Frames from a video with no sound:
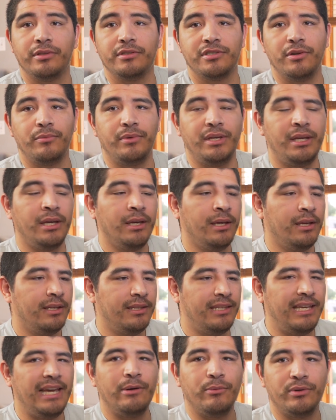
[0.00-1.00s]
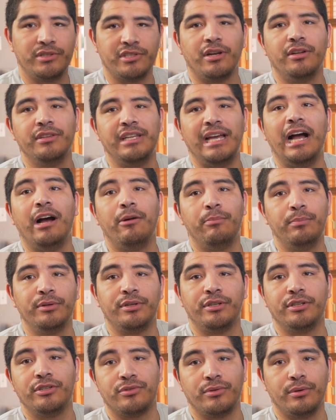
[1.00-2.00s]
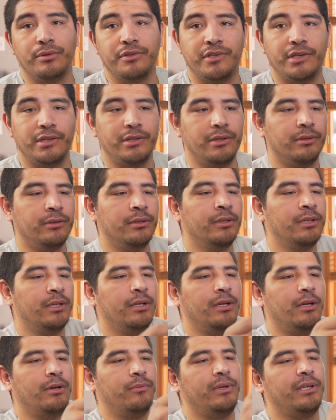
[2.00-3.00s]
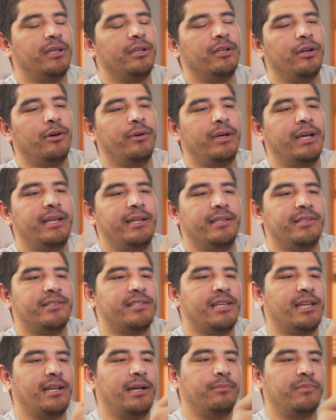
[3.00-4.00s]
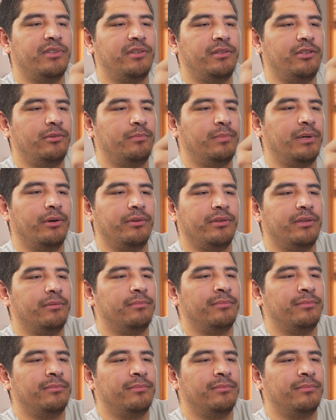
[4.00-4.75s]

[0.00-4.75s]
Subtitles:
So what's called the output control signal, we can go ahead and set up to do both.